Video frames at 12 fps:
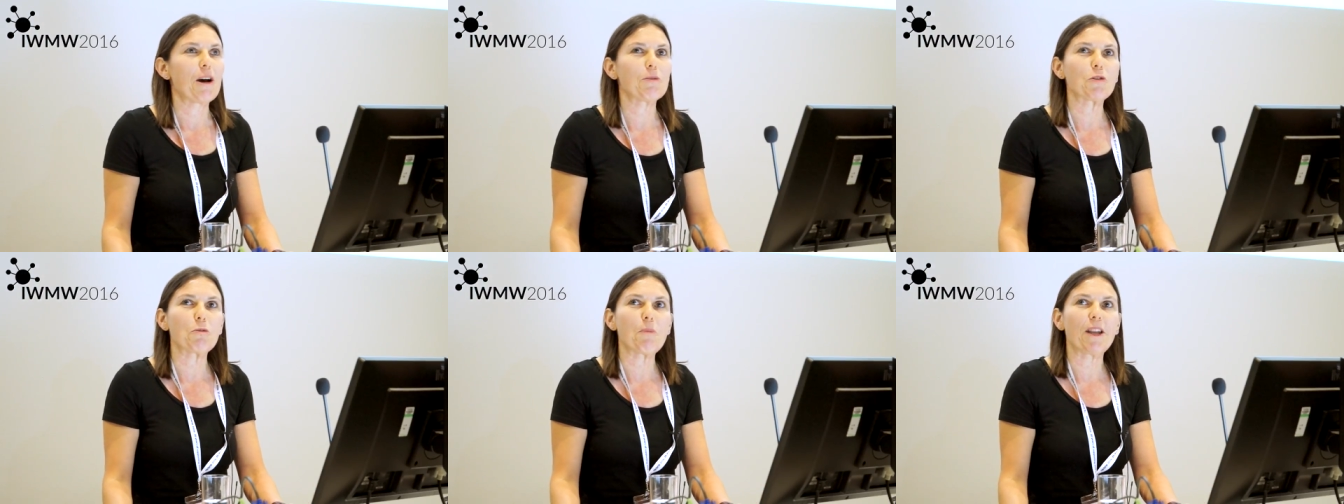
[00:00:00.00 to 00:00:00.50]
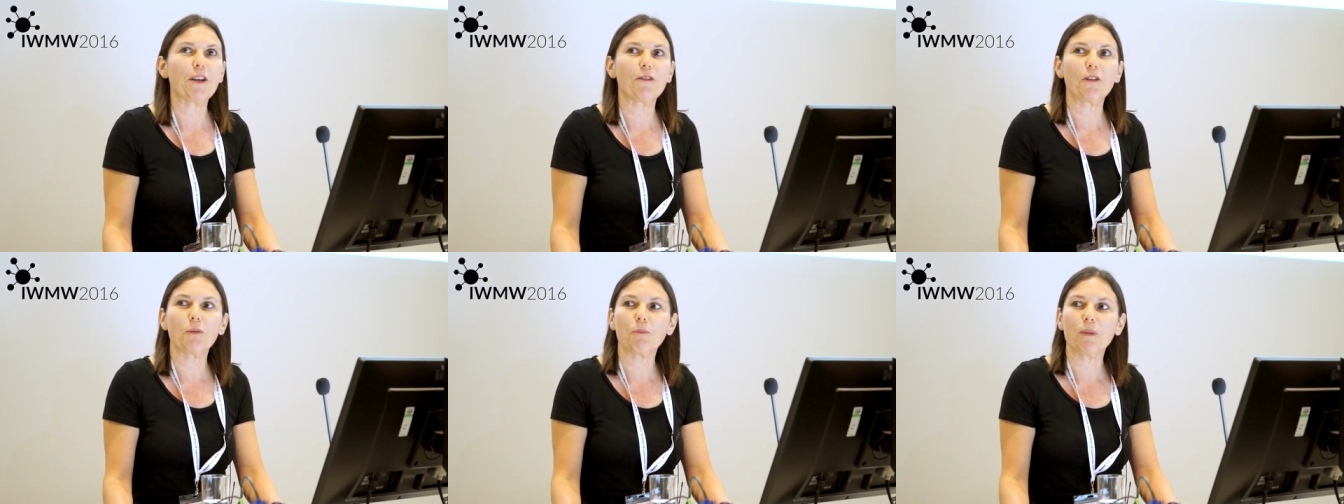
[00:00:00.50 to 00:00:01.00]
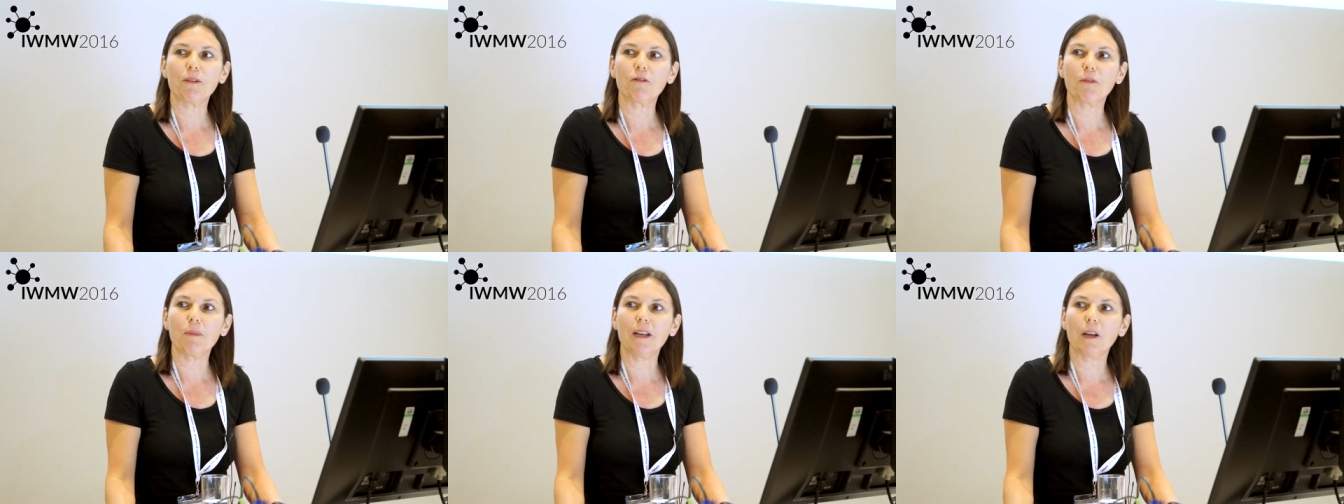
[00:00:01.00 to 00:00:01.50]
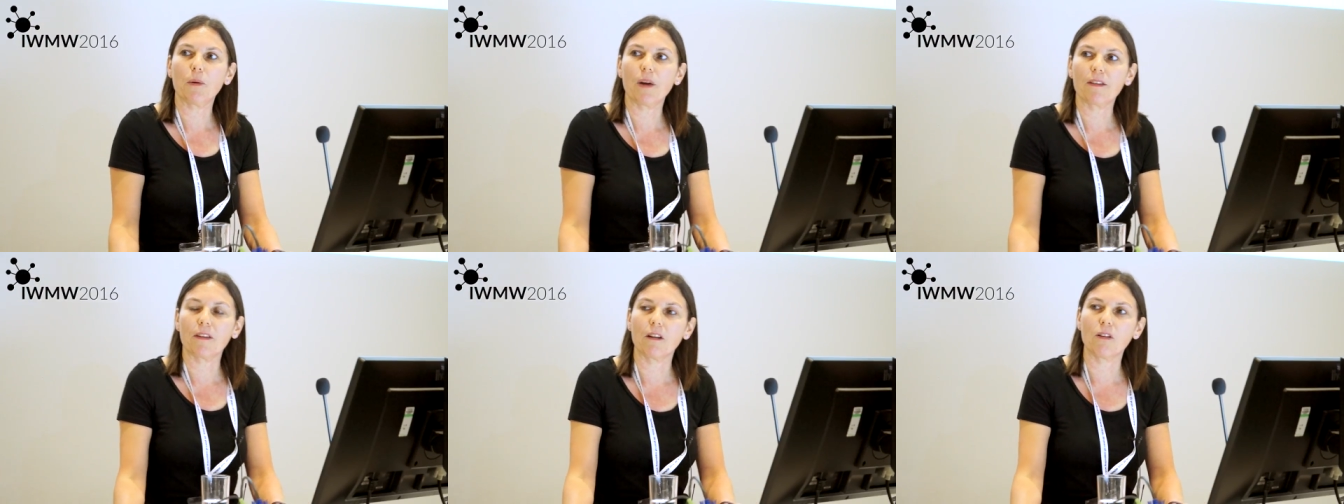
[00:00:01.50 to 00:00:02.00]
I'm sure many of you will be familiar
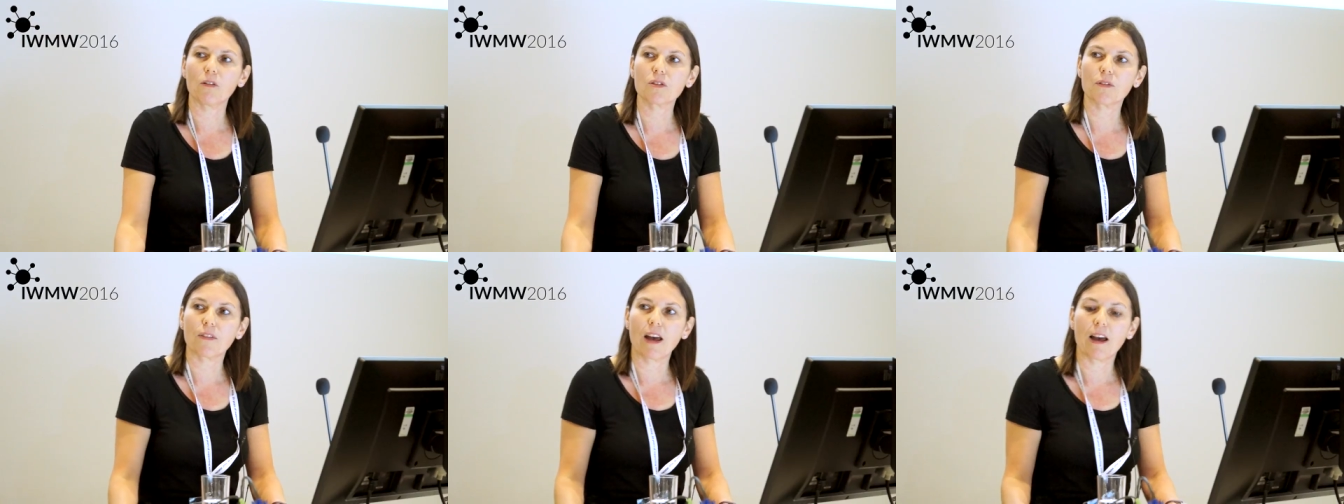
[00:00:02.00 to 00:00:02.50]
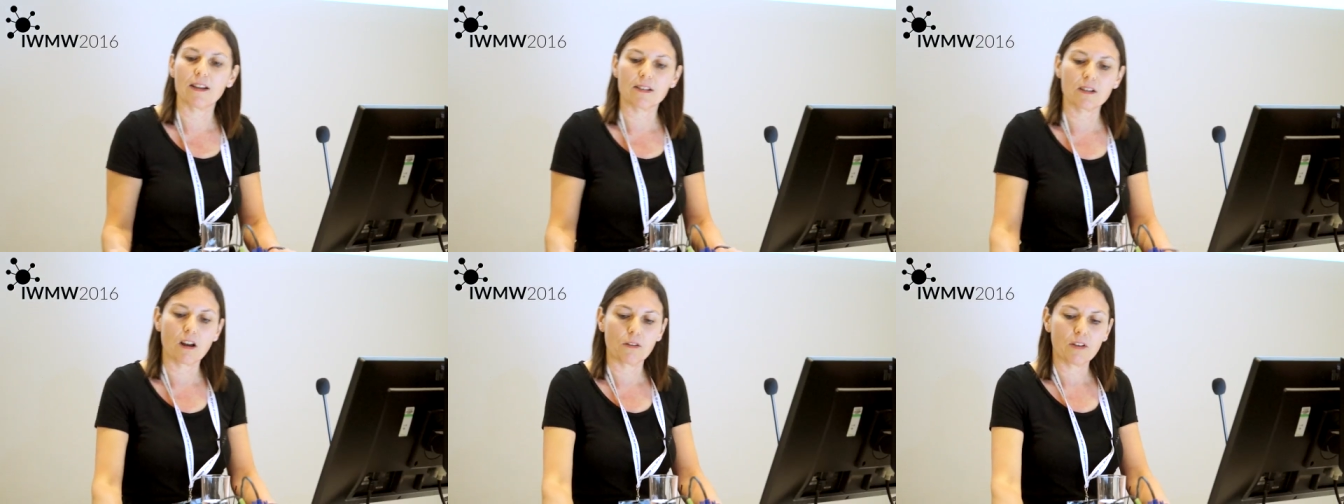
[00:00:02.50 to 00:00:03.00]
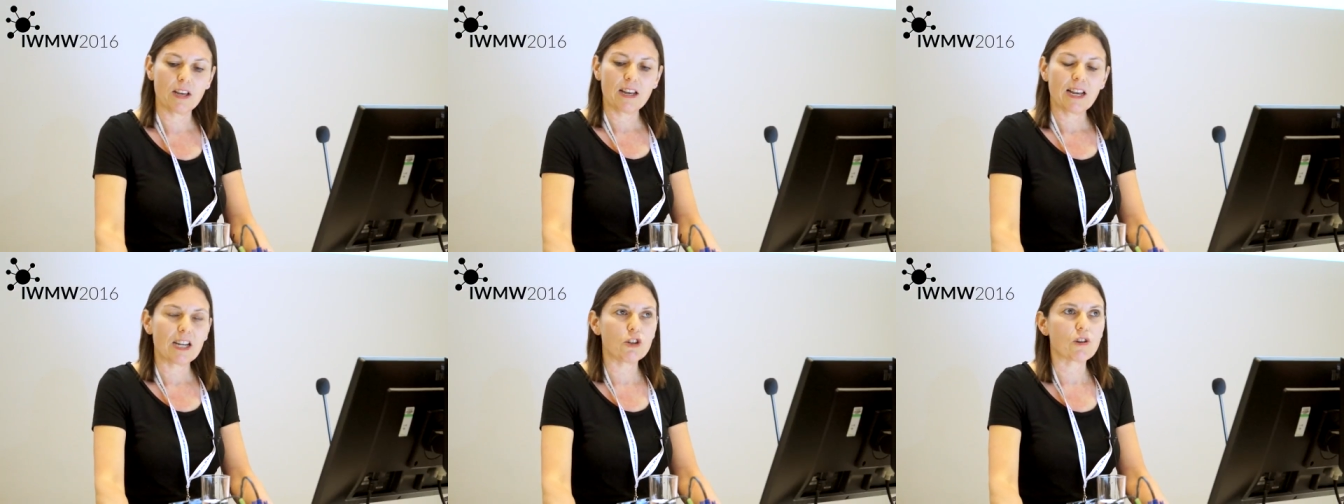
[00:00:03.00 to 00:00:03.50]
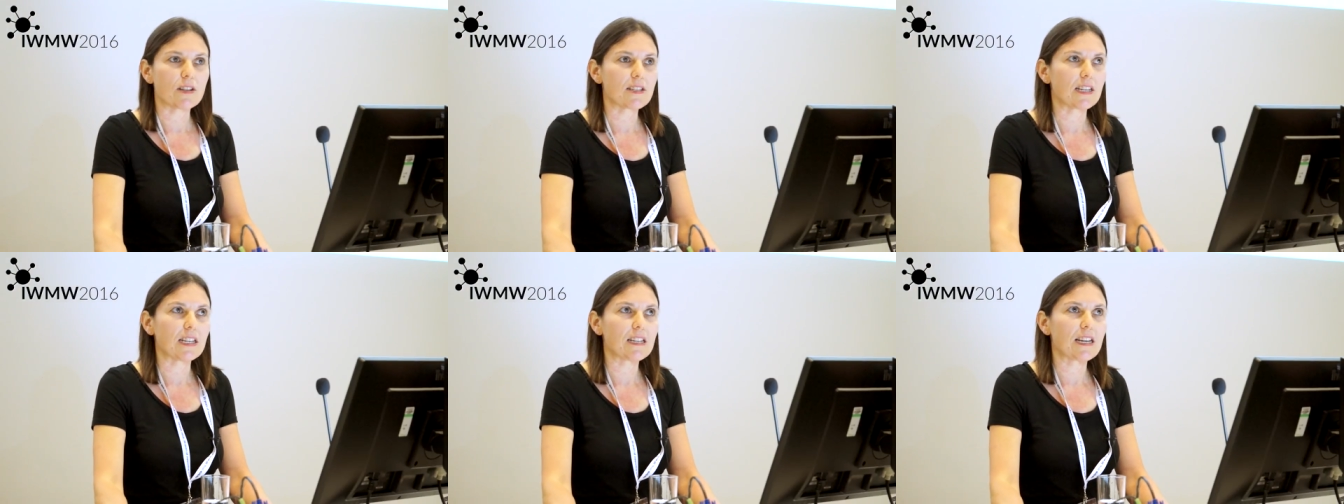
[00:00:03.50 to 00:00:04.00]
with. And a lot of that is kind of
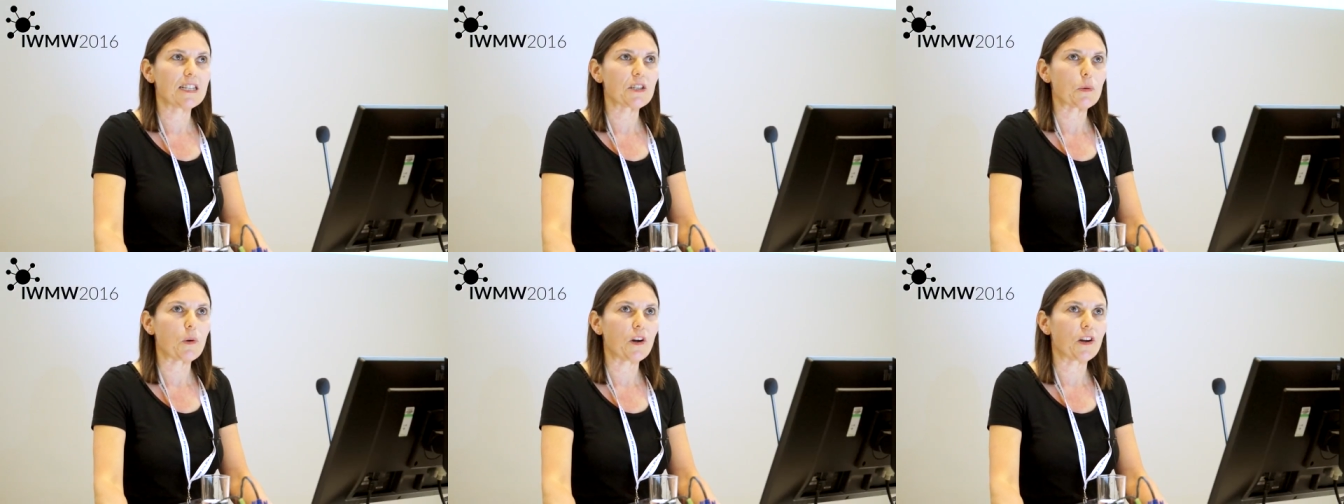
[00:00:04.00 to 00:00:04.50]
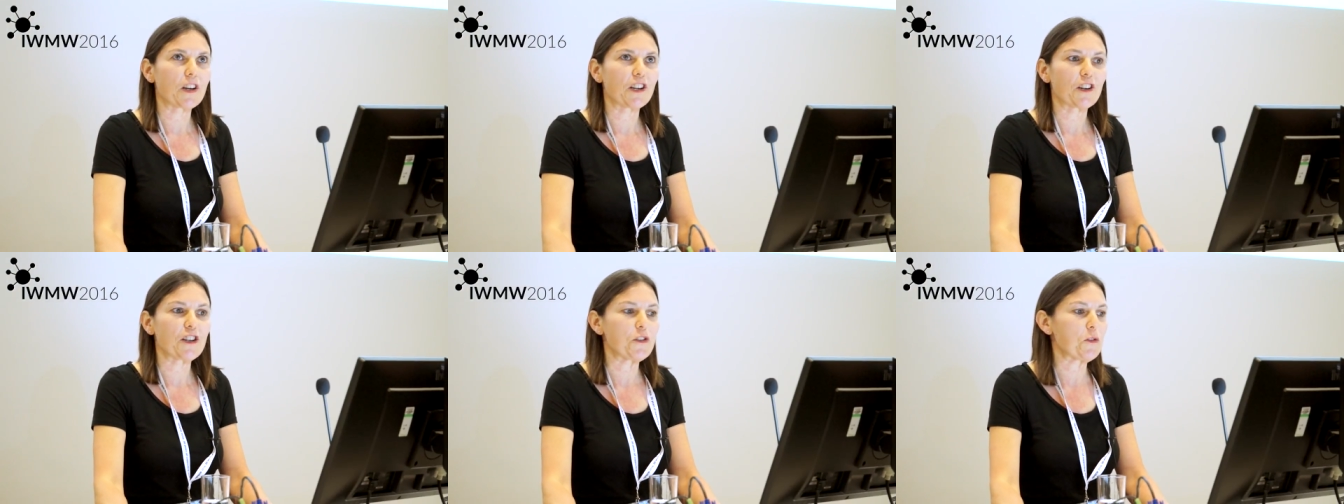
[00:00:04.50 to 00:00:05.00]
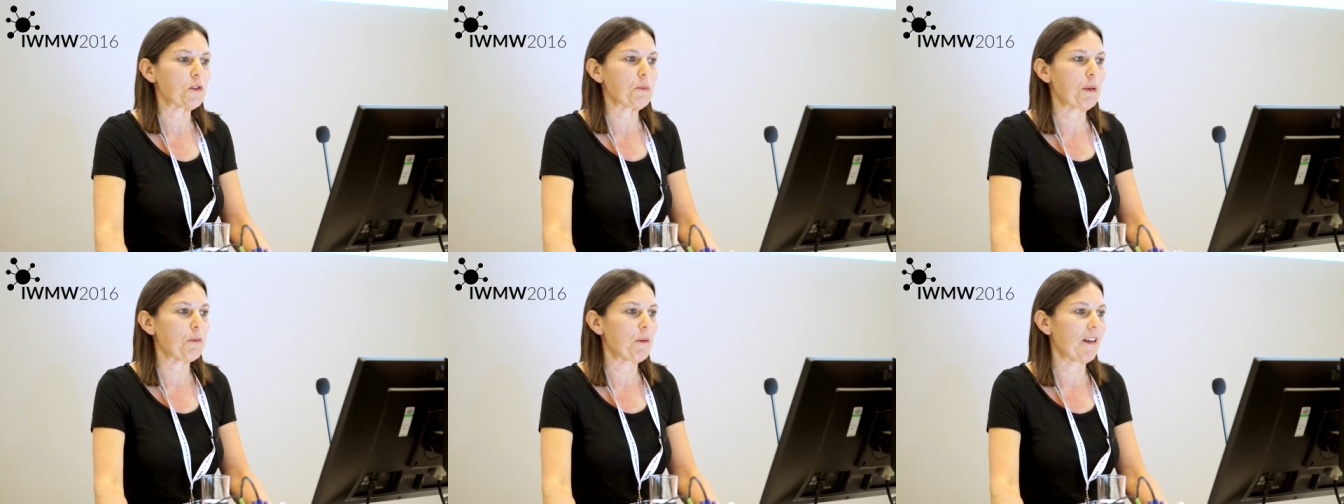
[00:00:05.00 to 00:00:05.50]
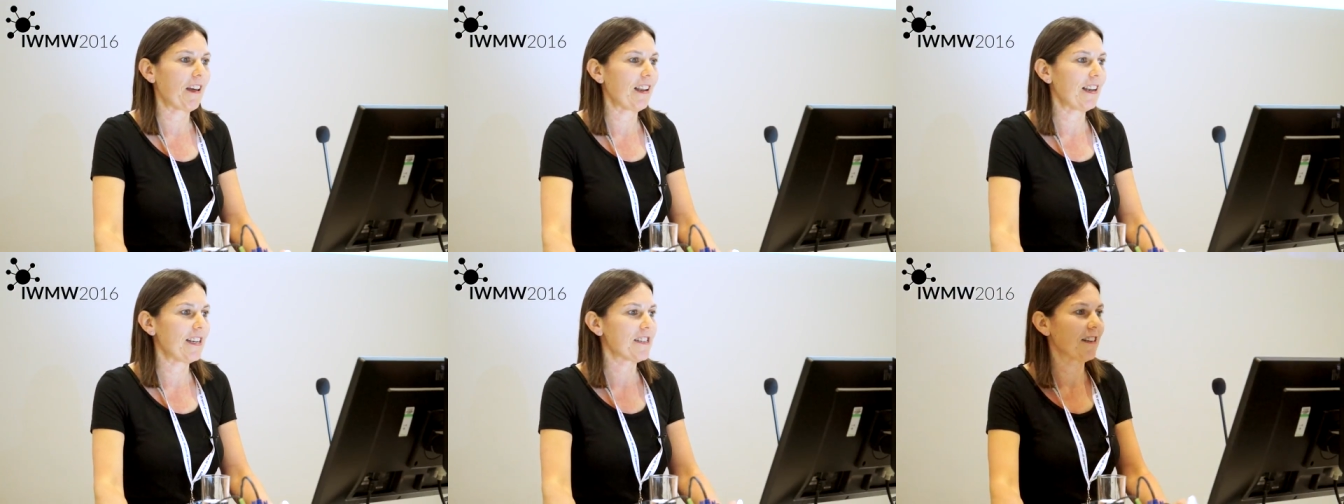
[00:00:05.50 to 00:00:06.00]
interesting data work, and I can talk to people about that
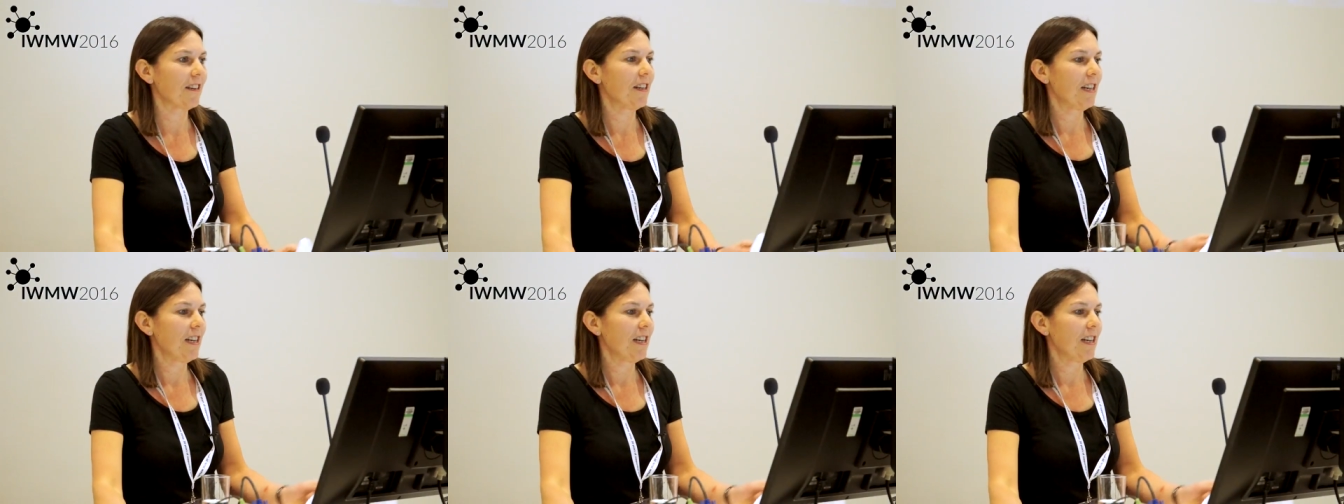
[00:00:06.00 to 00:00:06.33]
later.